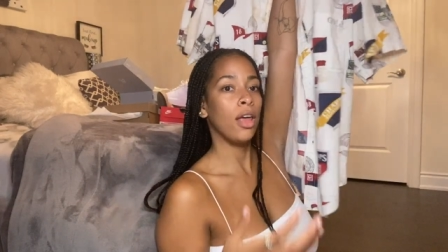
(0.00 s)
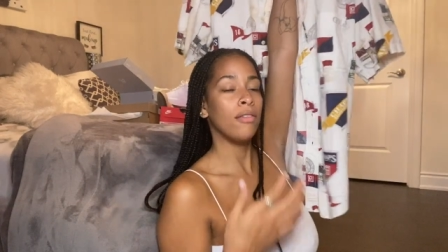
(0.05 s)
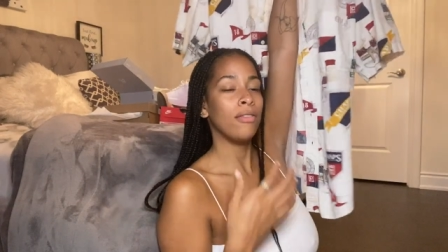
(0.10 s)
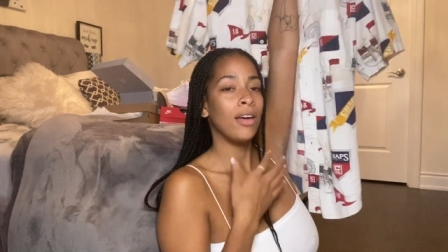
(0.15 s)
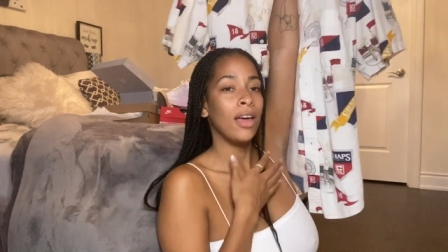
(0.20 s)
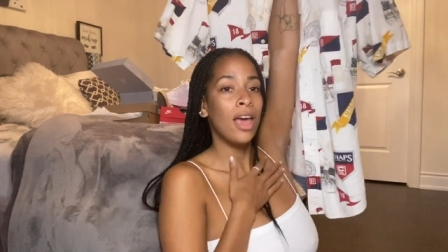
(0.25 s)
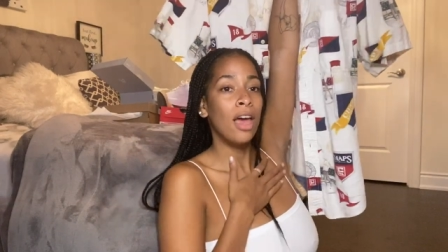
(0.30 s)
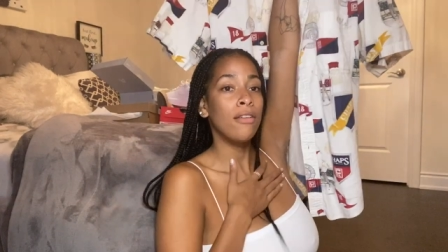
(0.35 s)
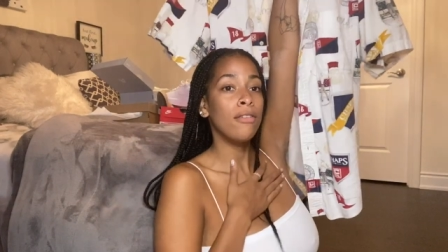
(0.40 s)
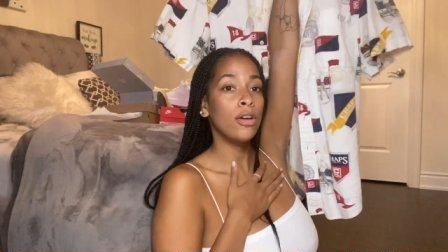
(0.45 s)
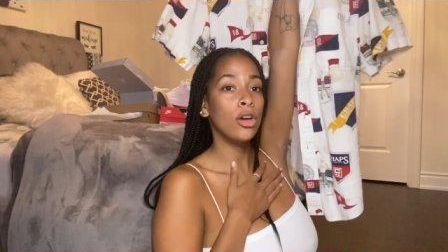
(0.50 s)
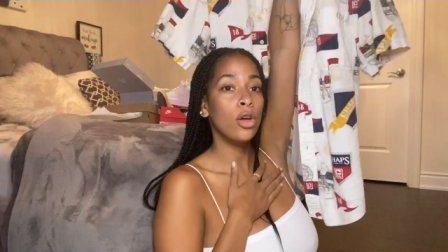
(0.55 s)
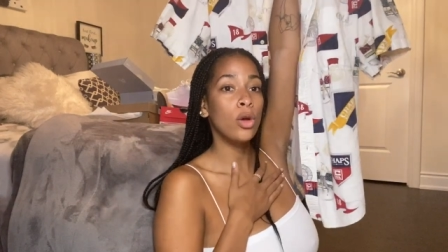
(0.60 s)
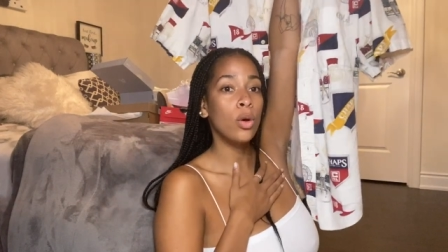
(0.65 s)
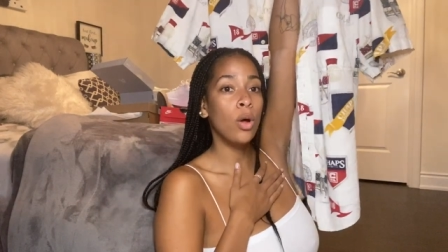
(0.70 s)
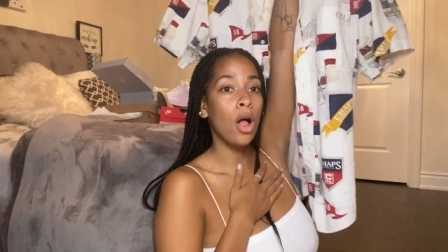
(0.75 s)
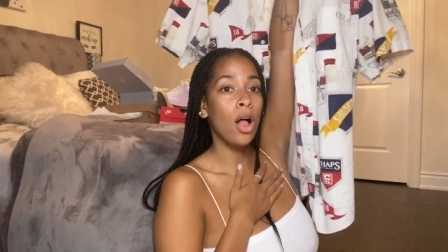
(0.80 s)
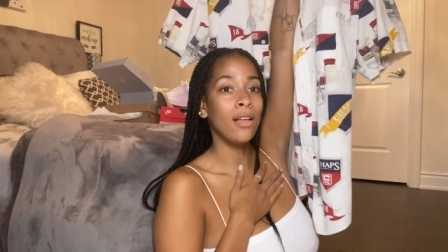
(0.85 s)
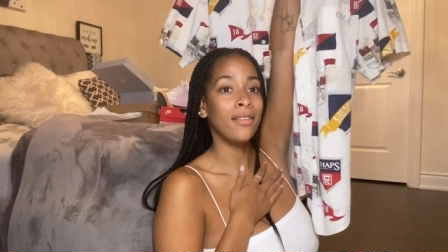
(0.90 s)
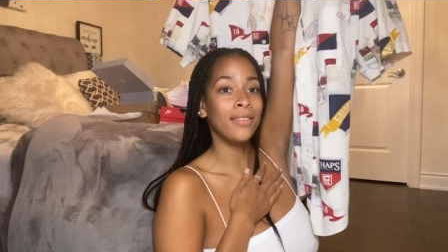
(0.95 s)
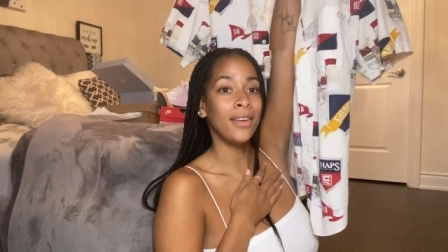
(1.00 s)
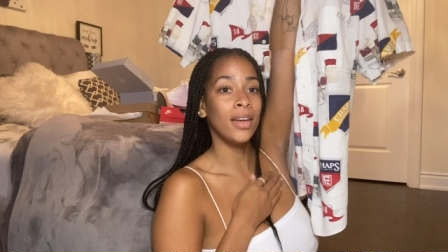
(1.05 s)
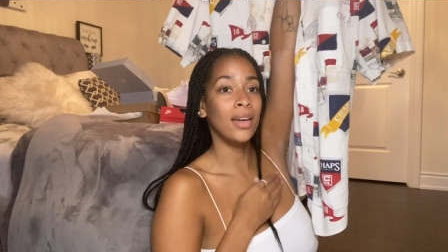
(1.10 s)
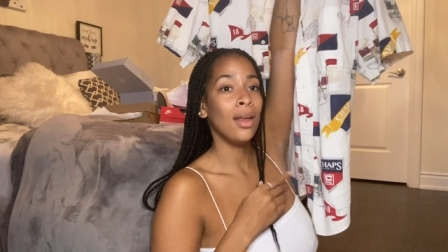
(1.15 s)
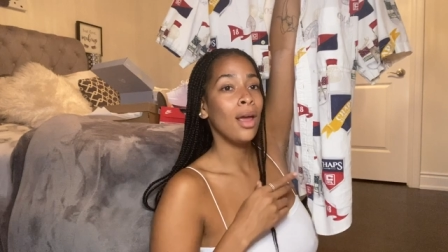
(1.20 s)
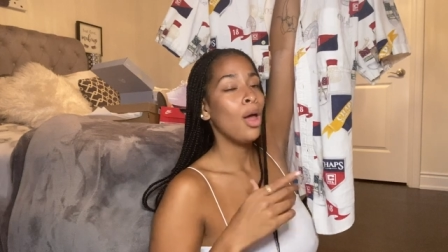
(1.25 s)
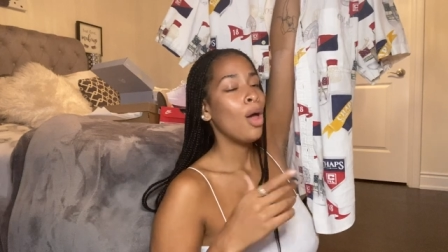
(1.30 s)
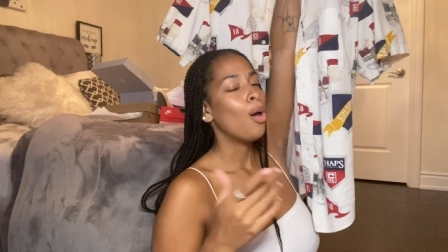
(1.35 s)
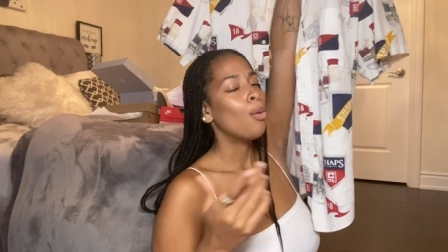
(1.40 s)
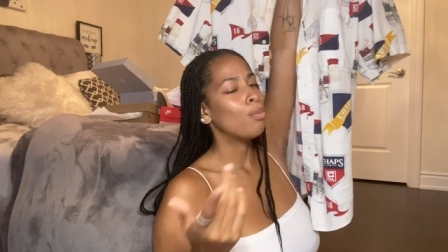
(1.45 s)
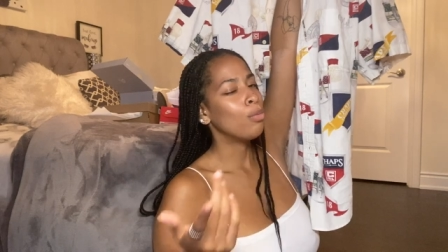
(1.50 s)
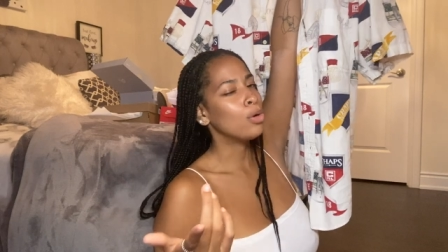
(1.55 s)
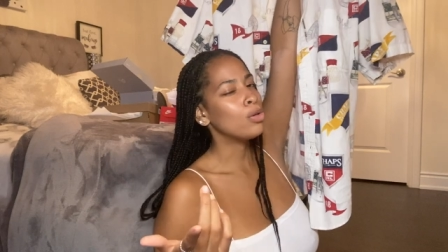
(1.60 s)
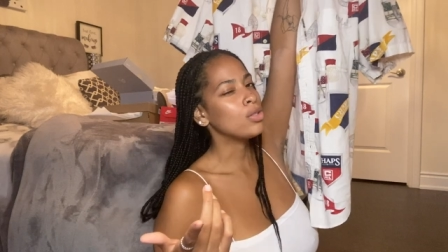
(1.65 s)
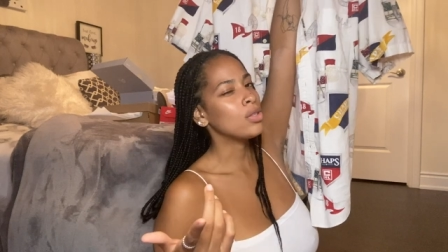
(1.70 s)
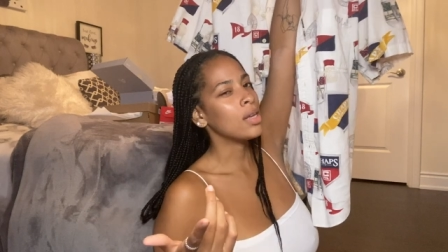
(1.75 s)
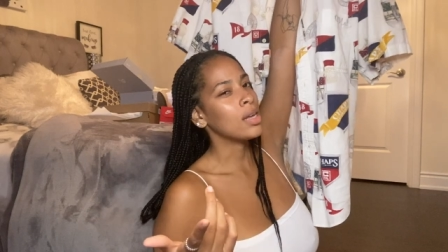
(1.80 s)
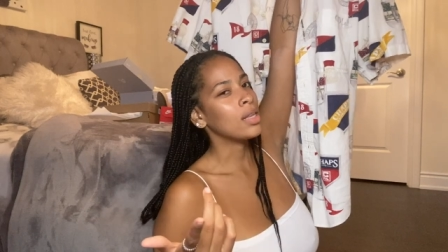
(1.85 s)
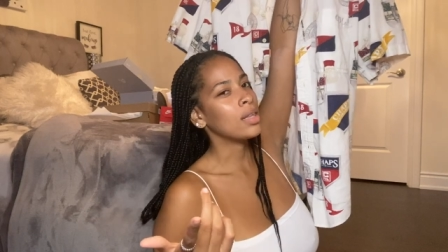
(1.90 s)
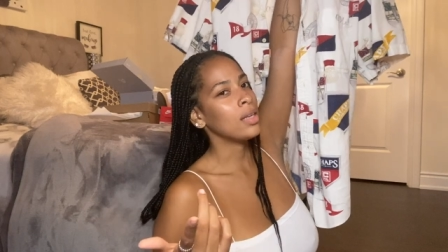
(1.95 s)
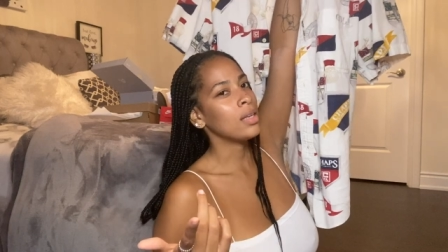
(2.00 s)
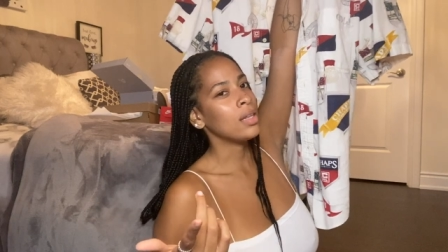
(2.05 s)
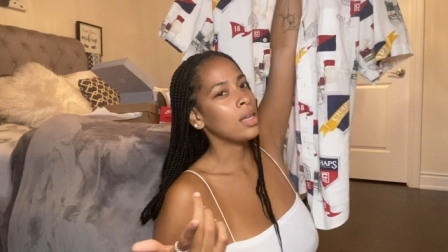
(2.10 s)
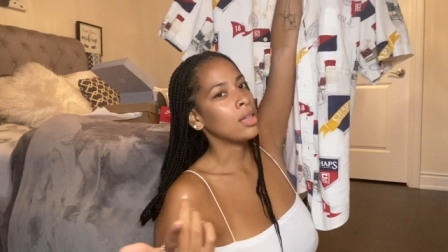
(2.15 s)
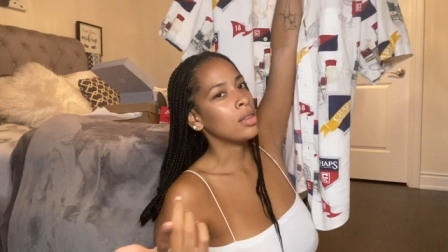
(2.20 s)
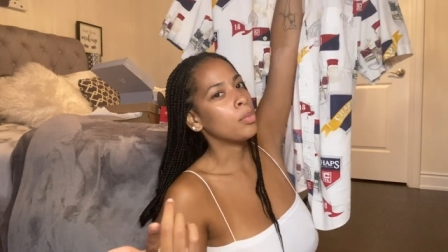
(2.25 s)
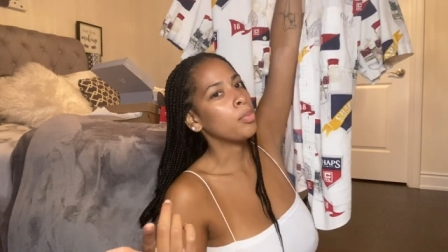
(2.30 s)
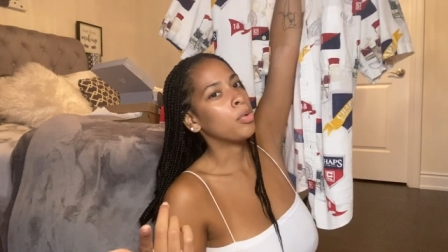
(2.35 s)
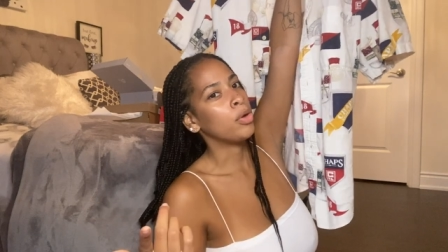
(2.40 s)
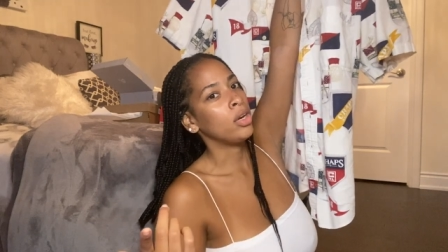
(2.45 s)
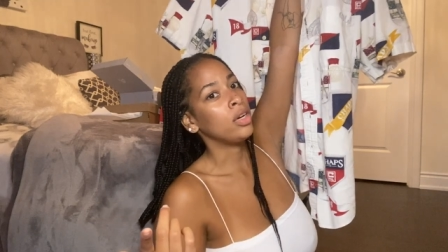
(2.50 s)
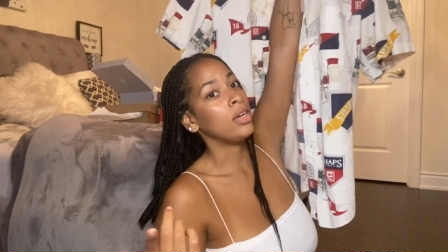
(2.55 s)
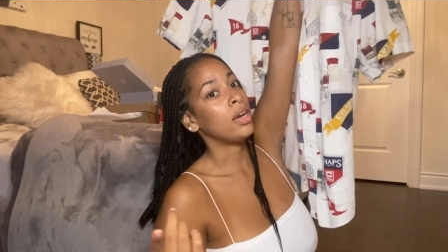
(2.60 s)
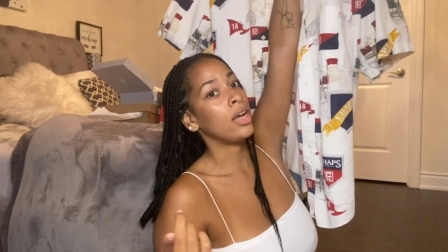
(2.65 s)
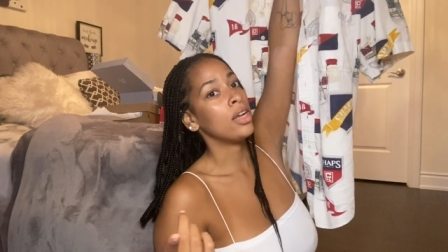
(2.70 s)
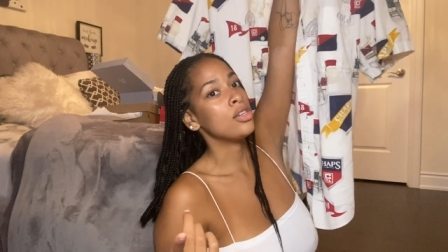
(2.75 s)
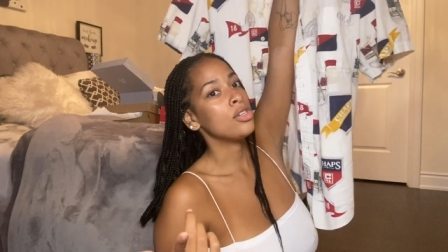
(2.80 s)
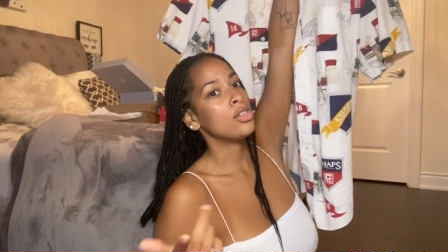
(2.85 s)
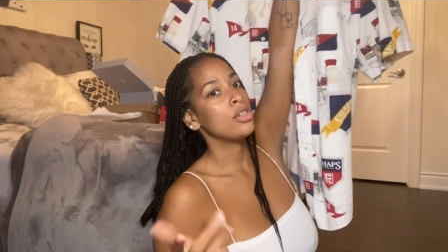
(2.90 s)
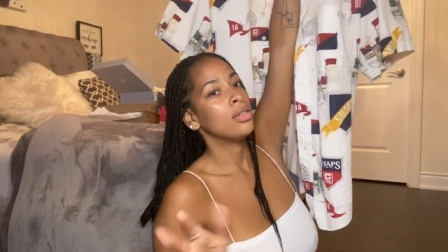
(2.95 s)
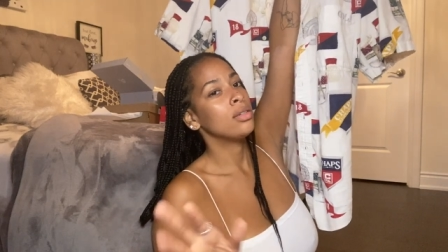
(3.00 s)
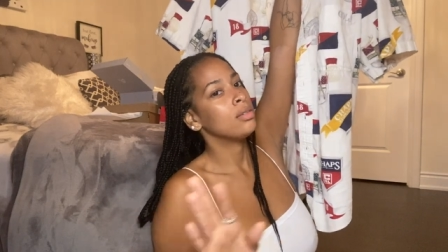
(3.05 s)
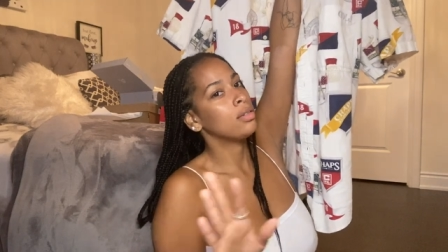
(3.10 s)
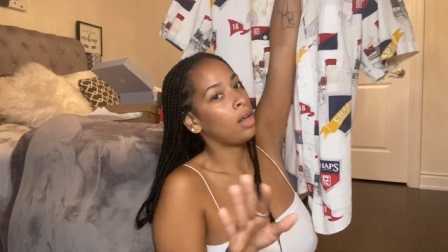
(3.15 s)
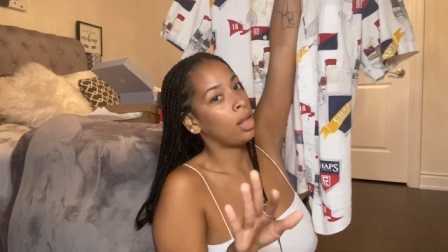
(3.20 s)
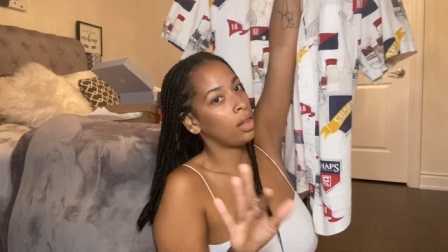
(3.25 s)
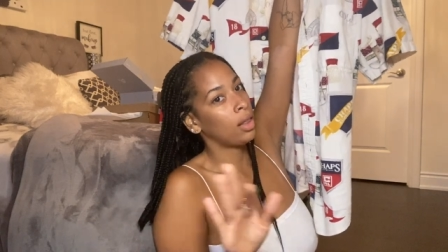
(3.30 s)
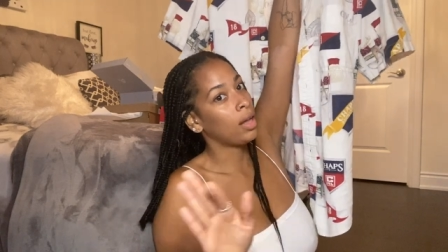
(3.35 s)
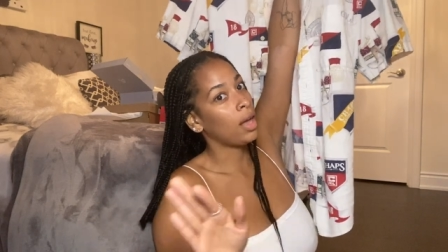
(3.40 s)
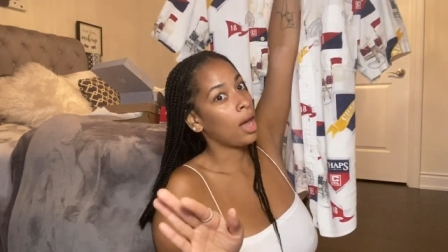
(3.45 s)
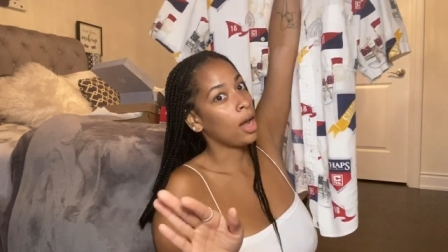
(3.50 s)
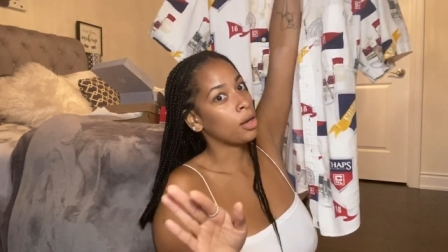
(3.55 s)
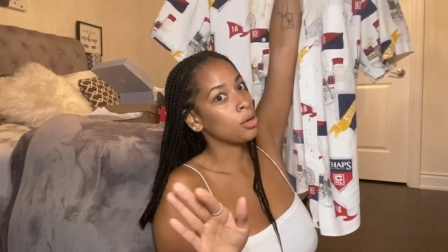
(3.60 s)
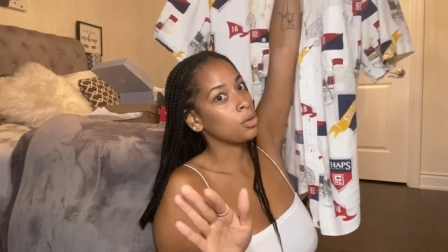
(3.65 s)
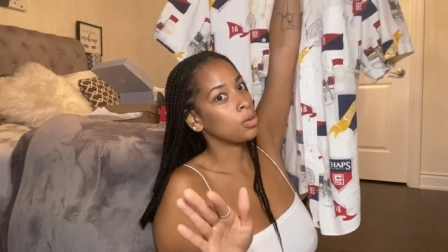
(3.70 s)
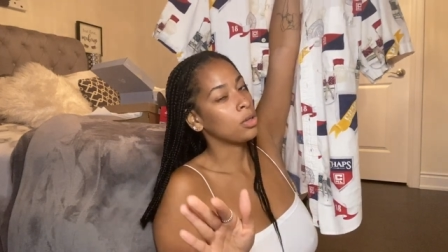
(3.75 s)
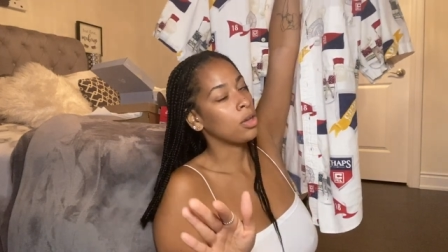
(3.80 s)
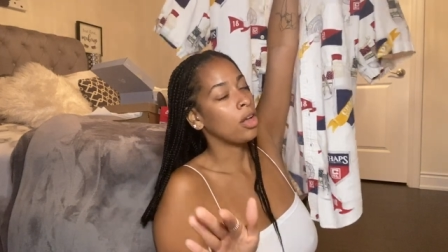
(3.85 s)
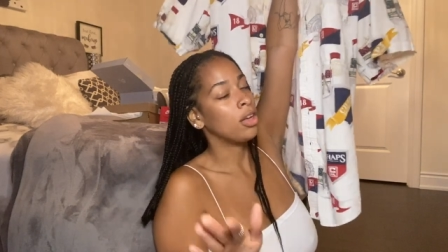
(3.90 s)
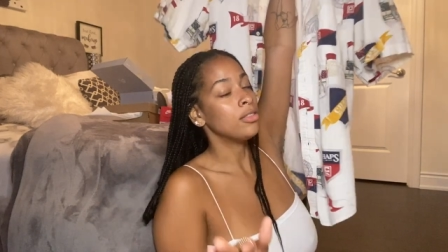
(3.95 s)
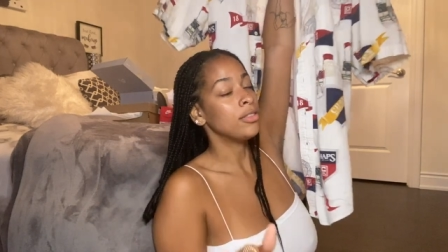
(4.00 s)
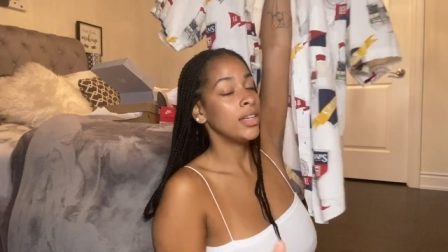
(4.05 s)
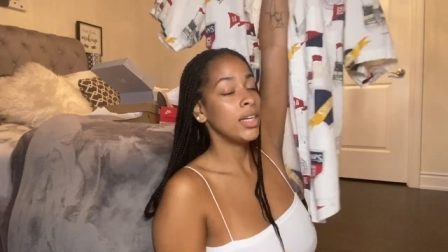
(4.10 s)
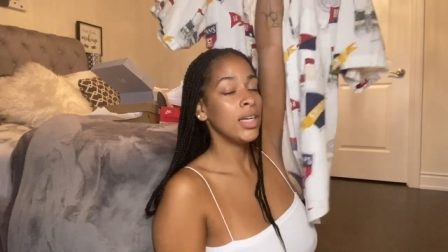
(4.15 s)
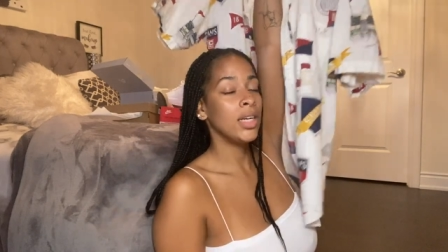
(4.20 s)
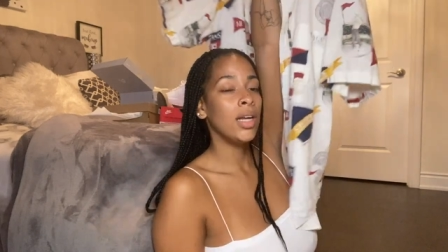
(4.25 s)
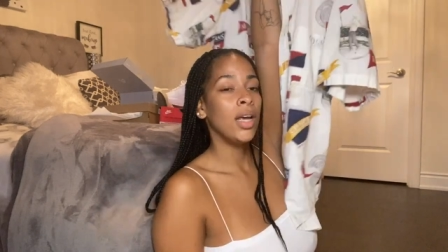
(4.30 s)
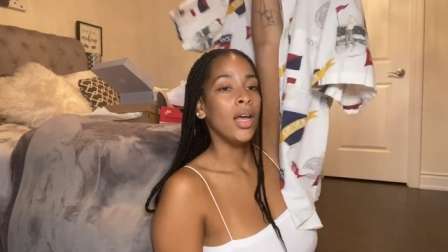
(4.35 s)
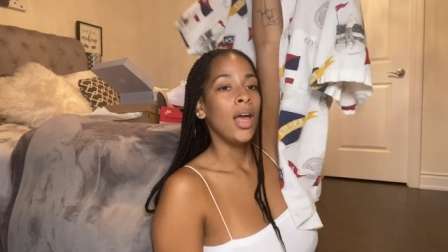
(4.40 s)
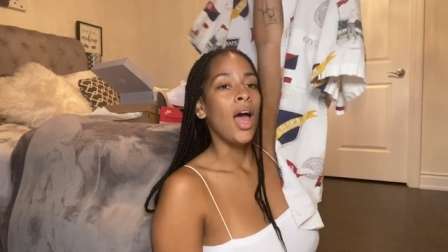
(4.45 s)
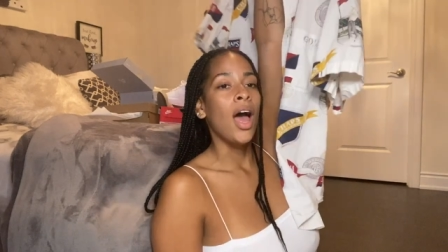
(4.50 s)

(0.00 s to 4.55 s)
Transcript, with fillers: If I ever go golfing, most likely like the Putting Edge, not like actual golfing,